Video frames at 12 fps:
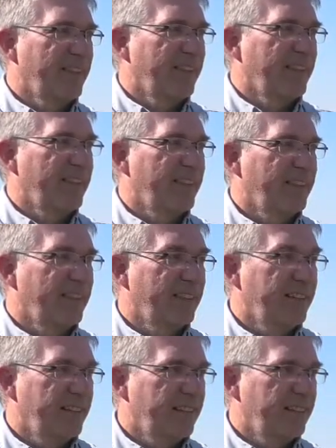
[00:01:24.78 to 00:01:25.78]

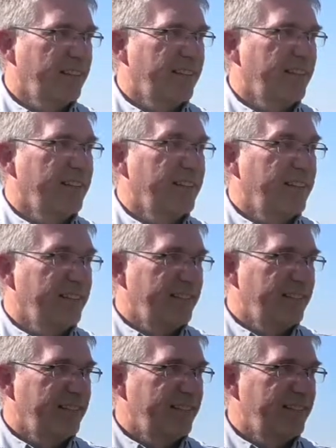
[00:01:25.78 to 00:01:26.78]

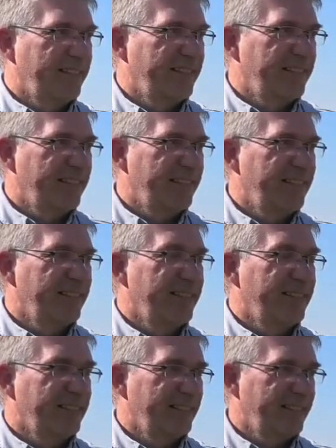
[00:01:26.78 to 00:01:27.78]

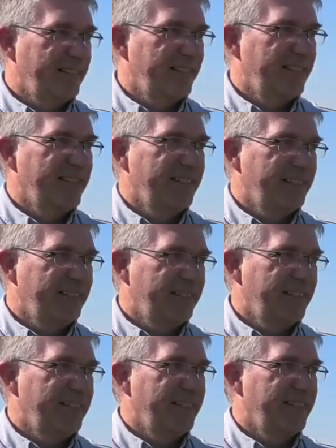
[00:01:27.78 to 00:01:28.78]

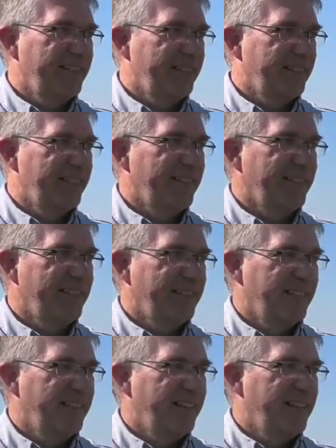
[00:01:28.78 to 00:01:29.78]

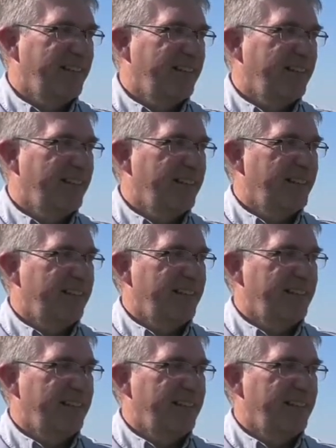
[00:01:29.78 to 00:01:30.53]
[no speech]